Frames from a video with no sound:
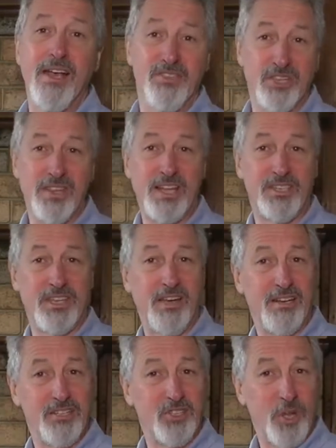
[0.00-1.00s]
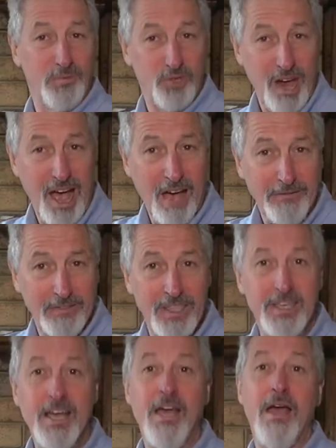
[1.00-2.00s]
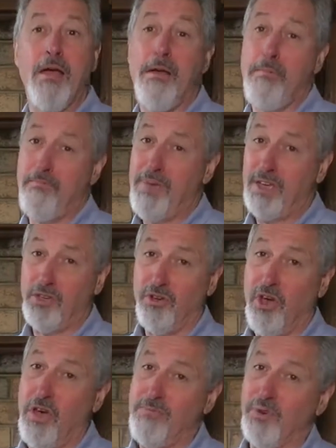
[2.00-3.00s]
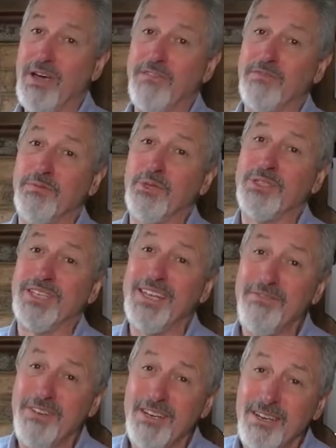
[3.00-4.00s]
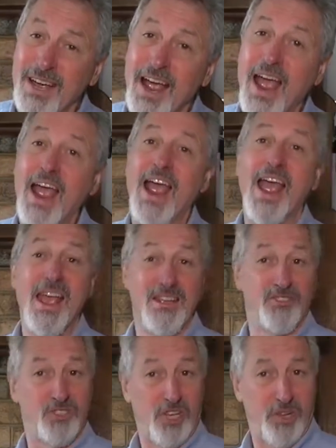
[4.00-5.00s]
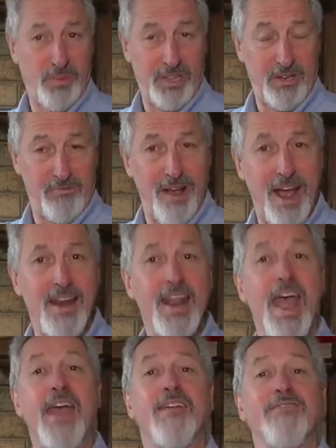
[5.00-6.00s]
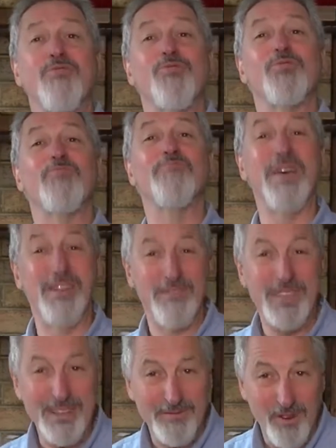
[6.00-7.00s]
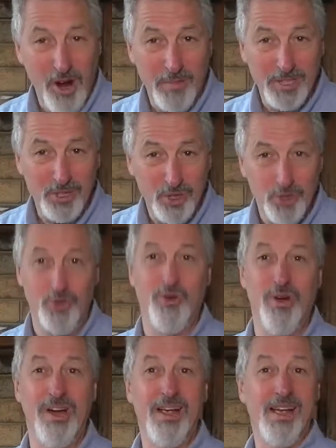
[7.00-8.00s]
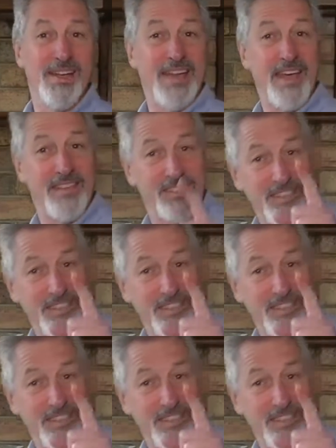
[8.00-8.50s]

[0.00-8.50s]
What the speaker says: so that's going to stop draft, make your home more comfortable to live in, cheaper to run, and of course better for the environment too. Now there's